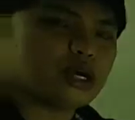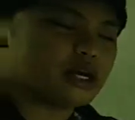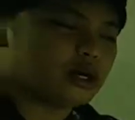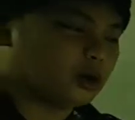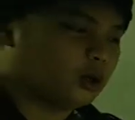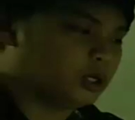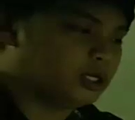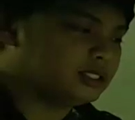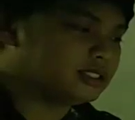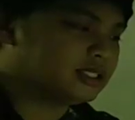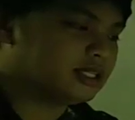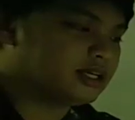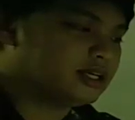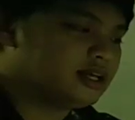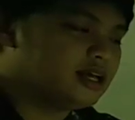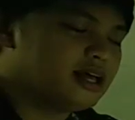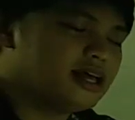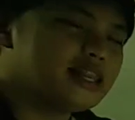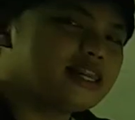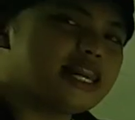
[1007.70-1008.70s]
we call
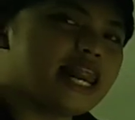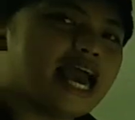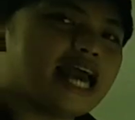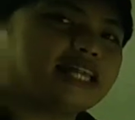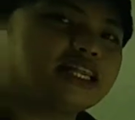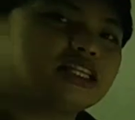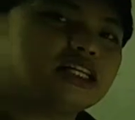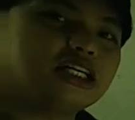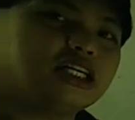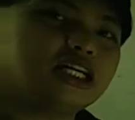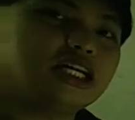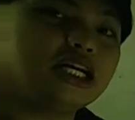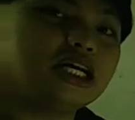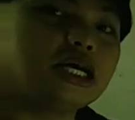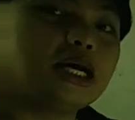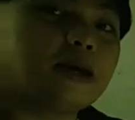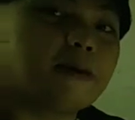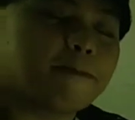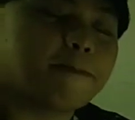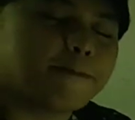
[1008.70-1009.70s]
letter
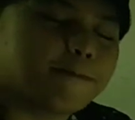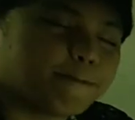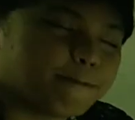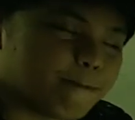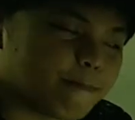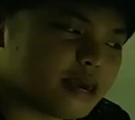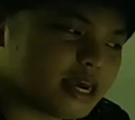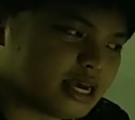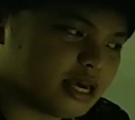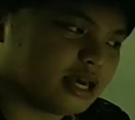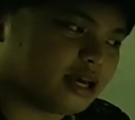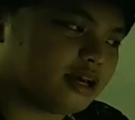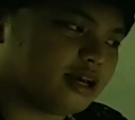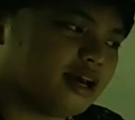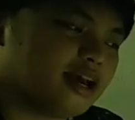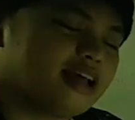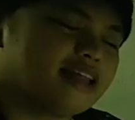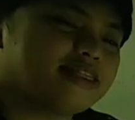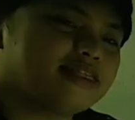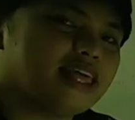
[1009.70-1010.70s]
B,
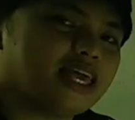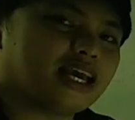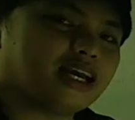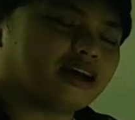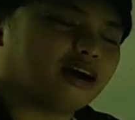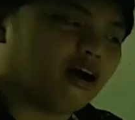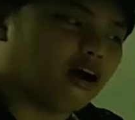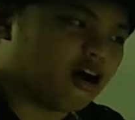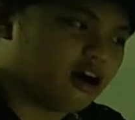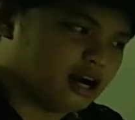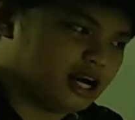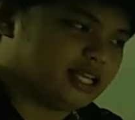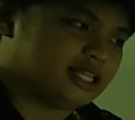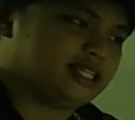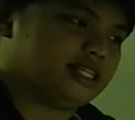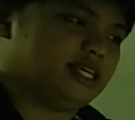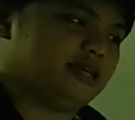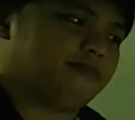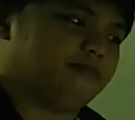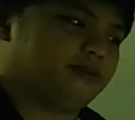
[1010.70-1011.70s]

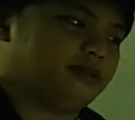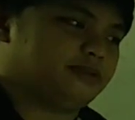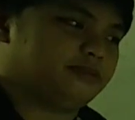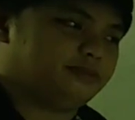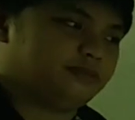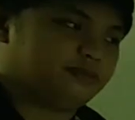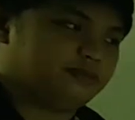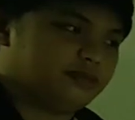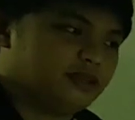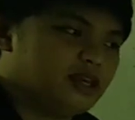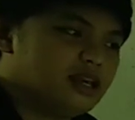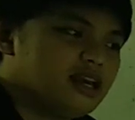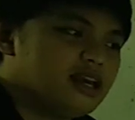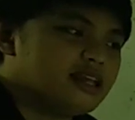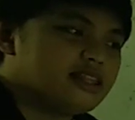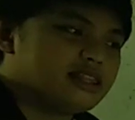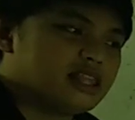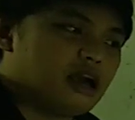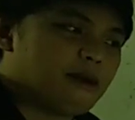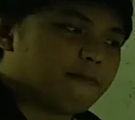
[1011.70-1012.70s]
decorative.
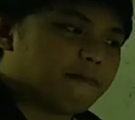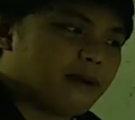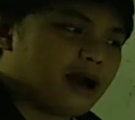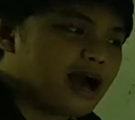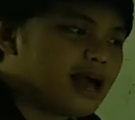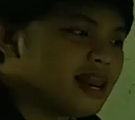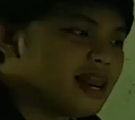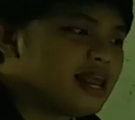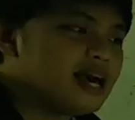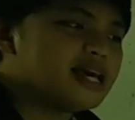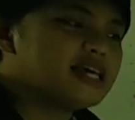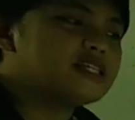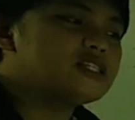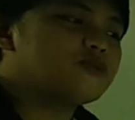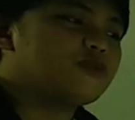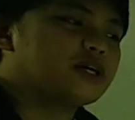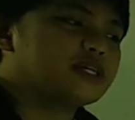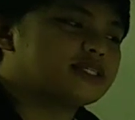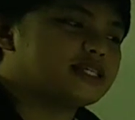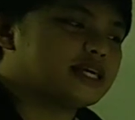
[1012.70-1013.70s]
The
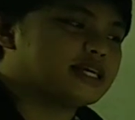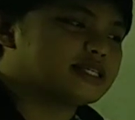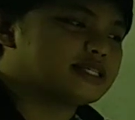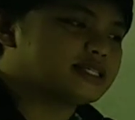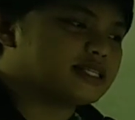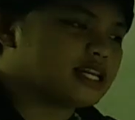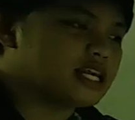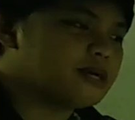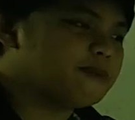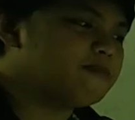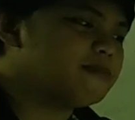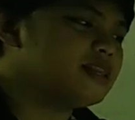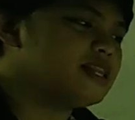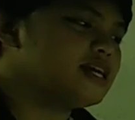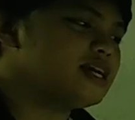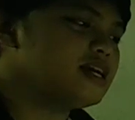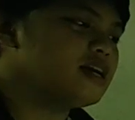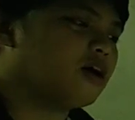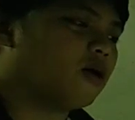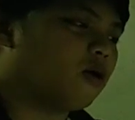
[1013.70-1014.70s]
palace was
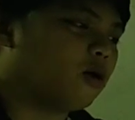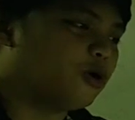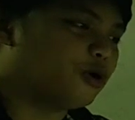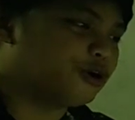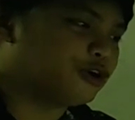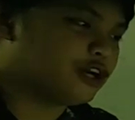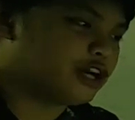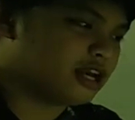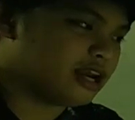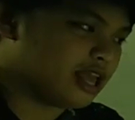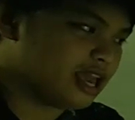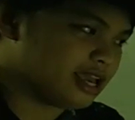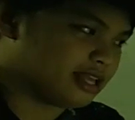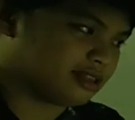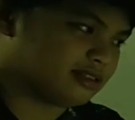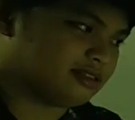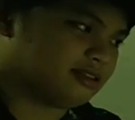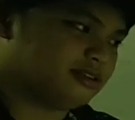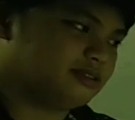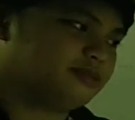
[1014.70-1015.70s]
extremely
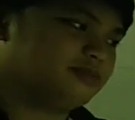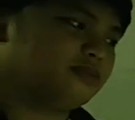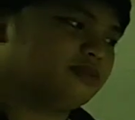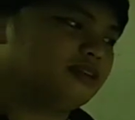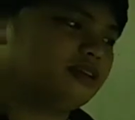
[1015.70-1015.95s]
ornate.